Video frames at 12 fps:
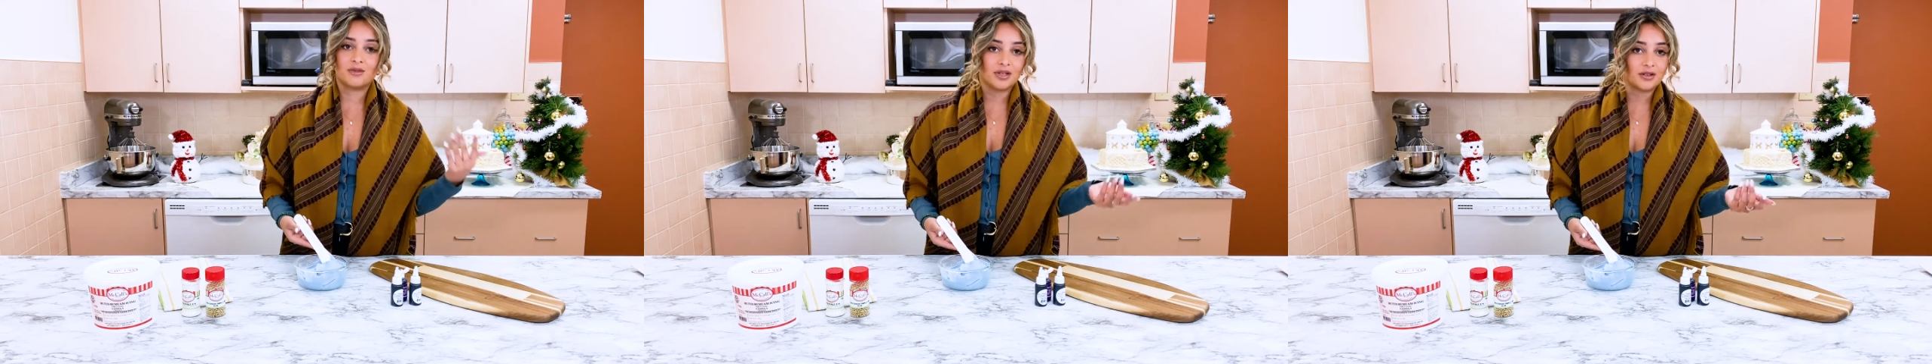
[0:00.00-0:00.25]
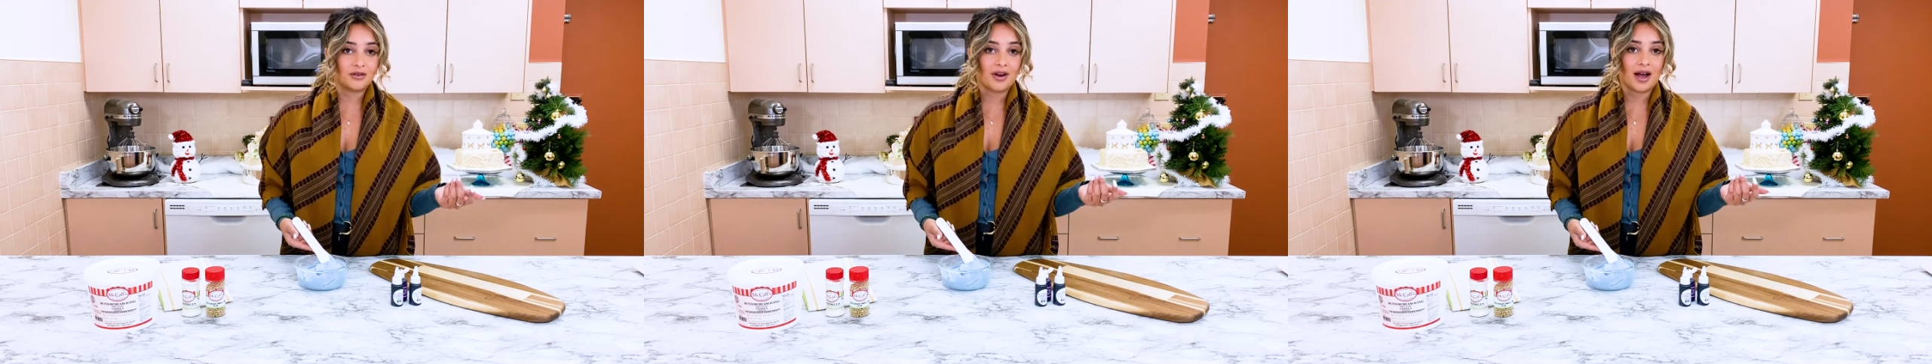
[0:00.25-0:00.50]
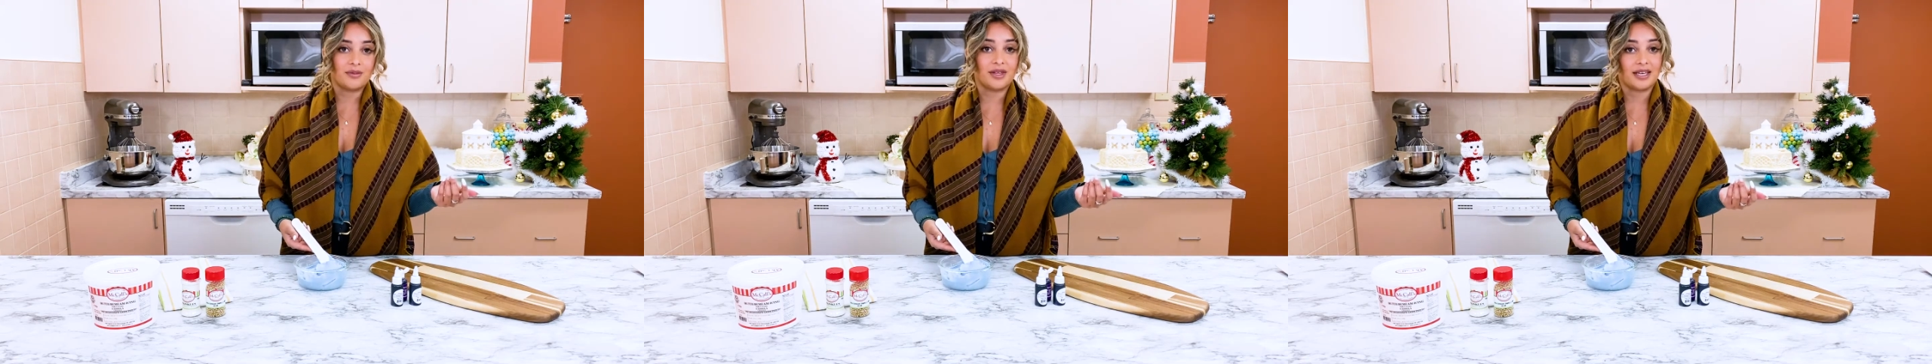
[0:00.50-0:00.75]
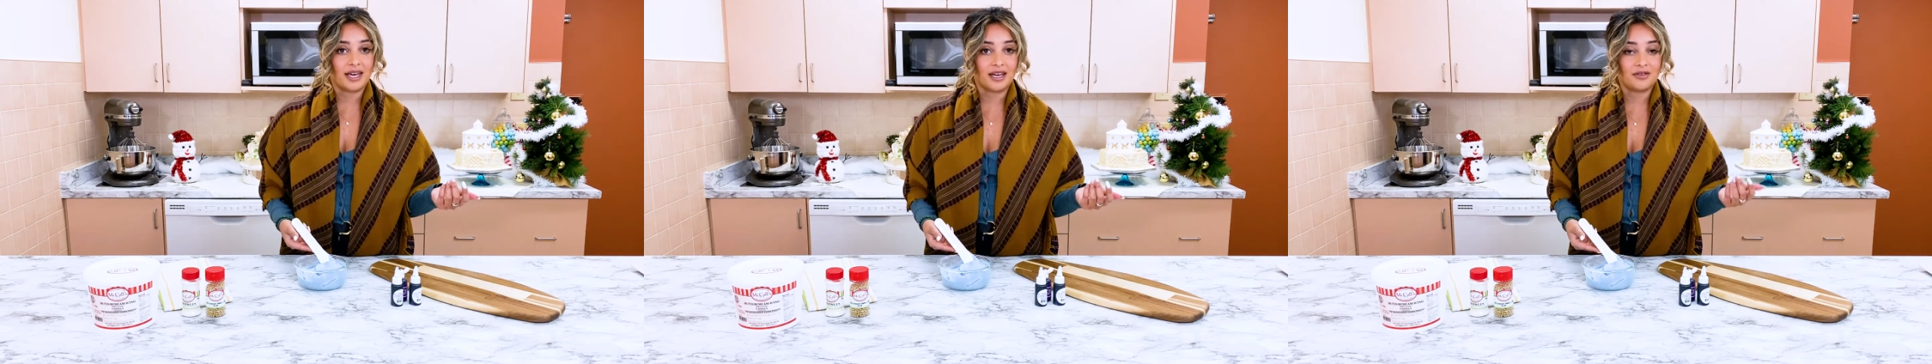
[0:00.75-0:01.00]
I'm gonna
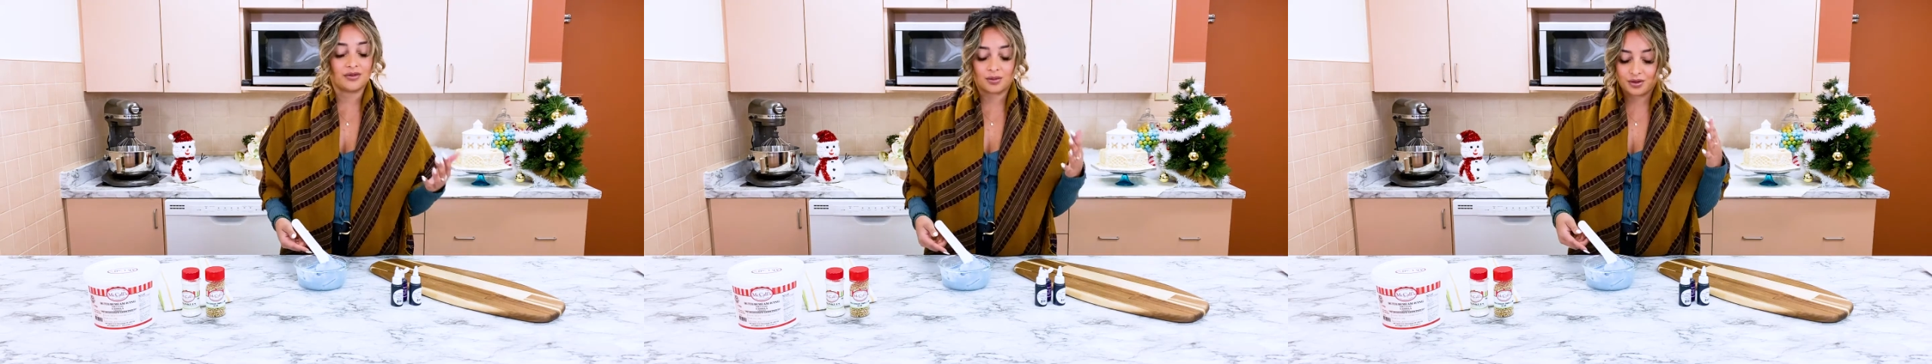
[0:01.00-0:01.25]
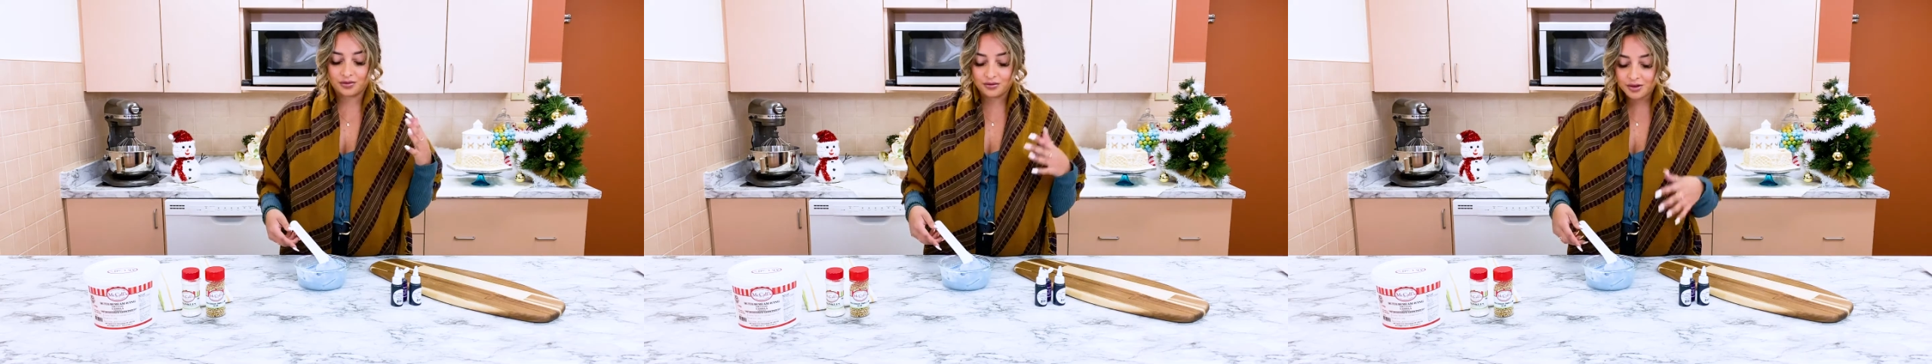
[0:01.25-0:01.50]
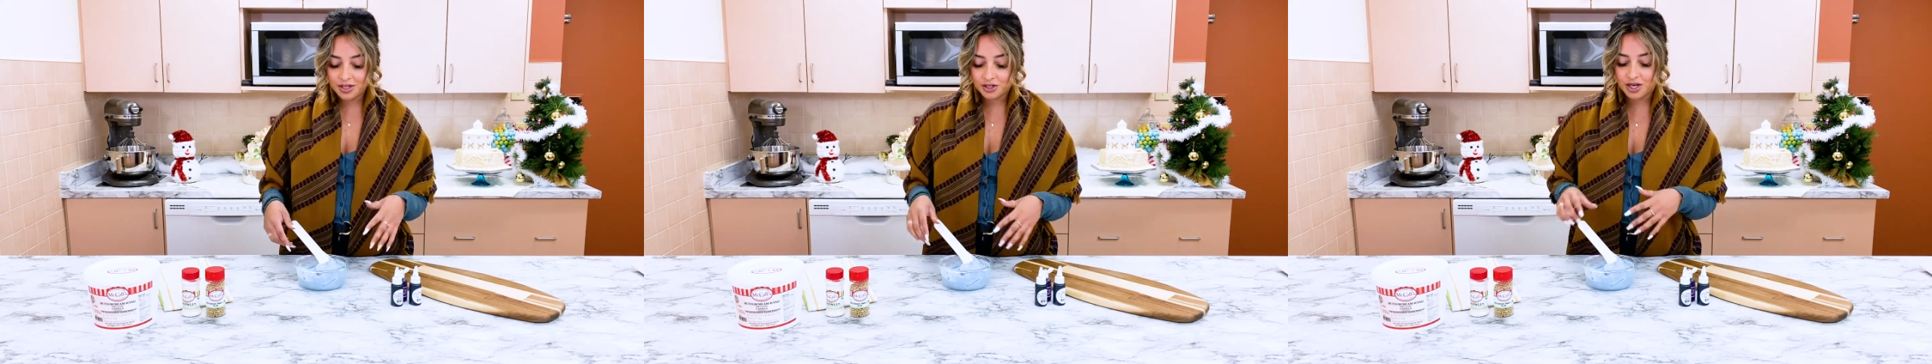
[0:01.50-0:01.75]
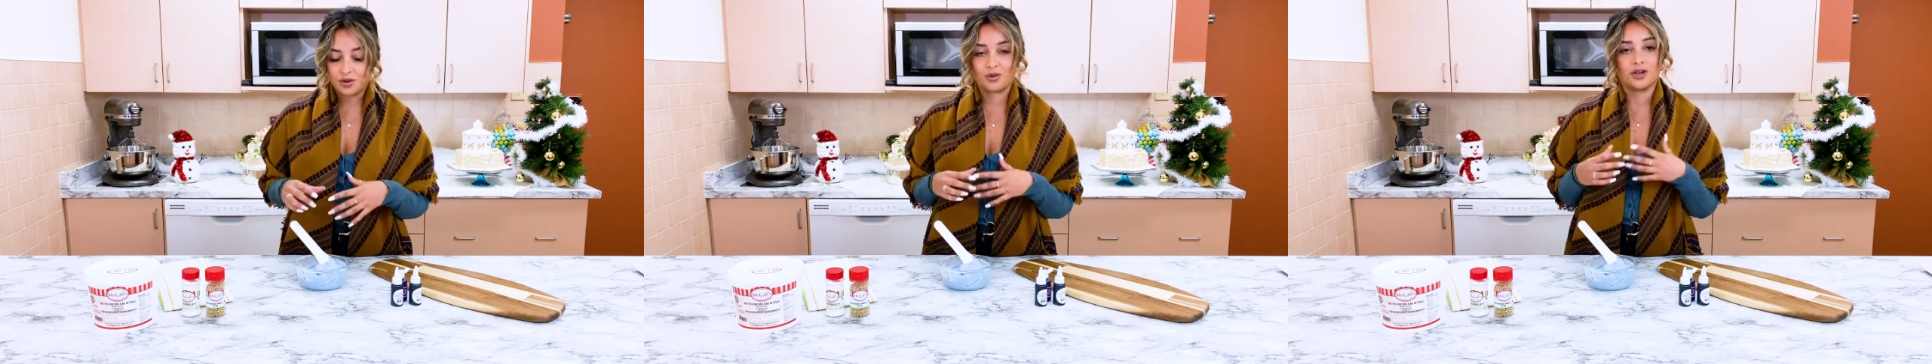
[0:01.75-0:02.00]
grab the cake from the
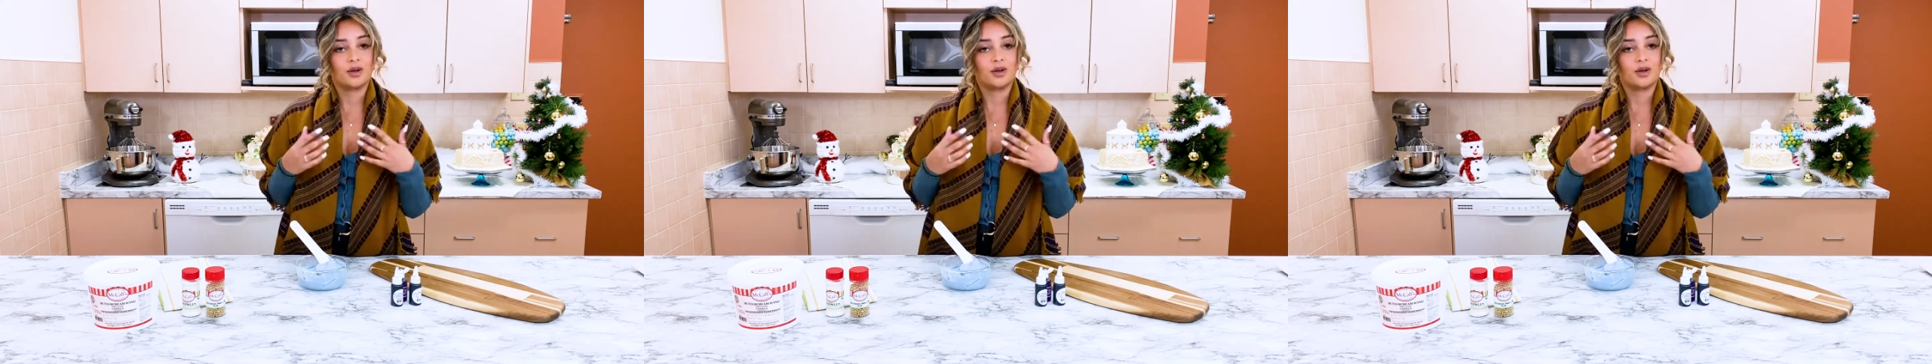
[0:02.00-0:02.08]
fridge and